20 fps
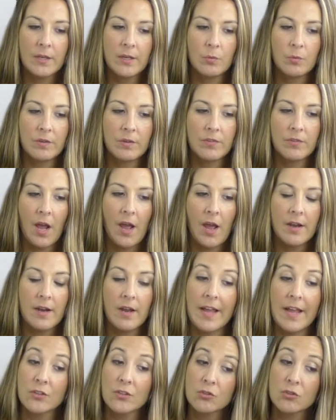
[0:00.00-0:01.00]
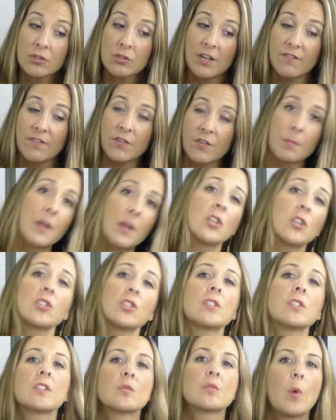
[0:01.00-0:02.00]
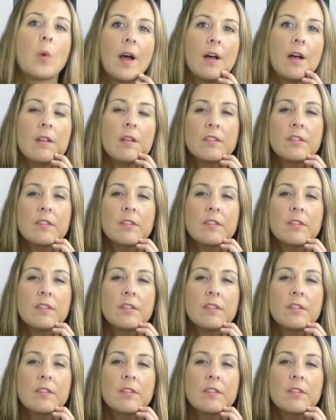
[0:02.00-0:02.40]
We've got extra information as well.